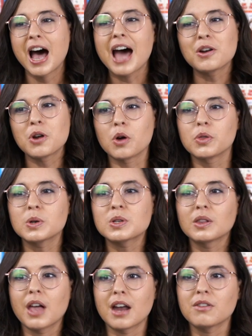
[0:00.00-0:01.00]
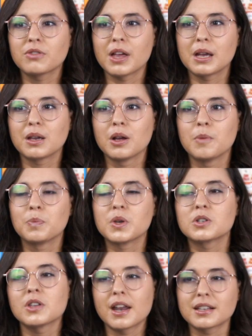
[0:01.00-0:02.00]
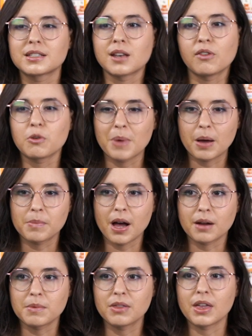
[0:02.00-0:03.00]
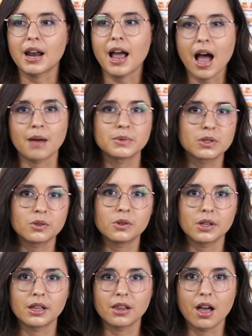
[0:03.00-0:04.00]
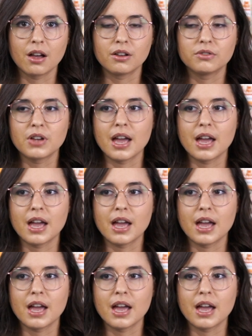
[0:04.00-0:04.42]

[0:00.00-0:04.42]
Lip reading: I don't know, there's a lot of stuff about Backman that I absolutely love.